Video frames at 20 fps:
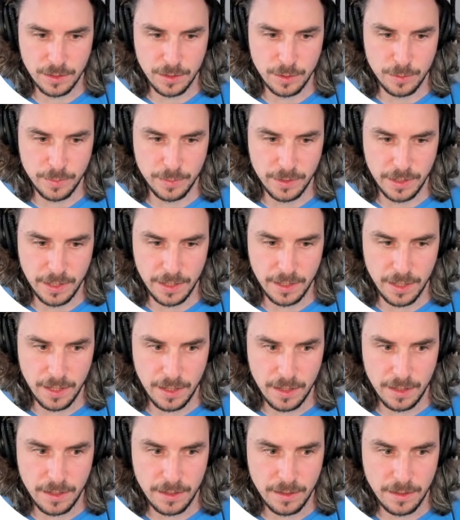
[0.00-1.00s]

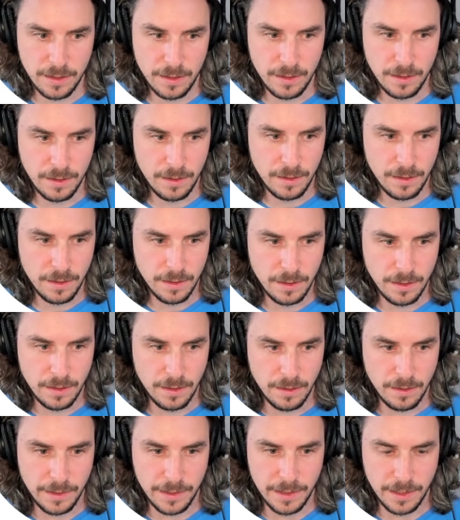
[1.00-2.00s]
OpenAI,
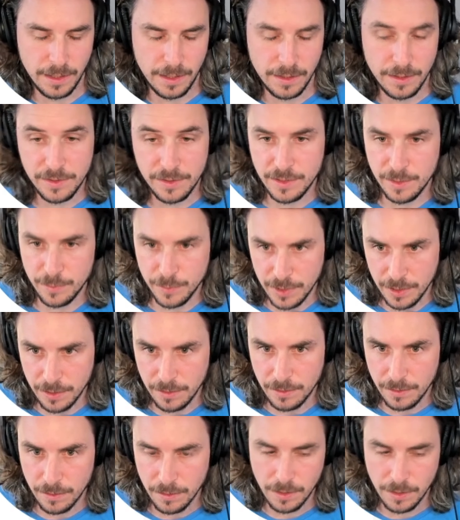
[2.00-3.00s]
and it's empty.
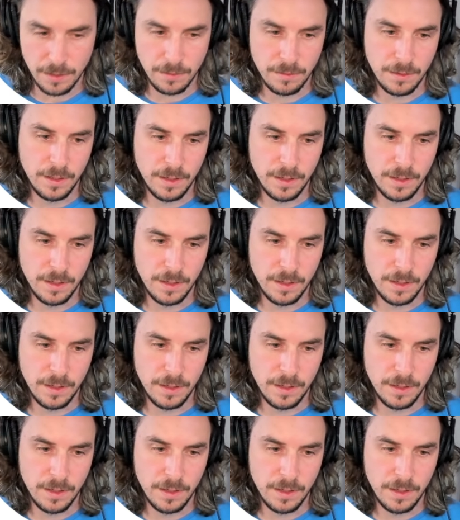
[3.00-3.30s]
Okay.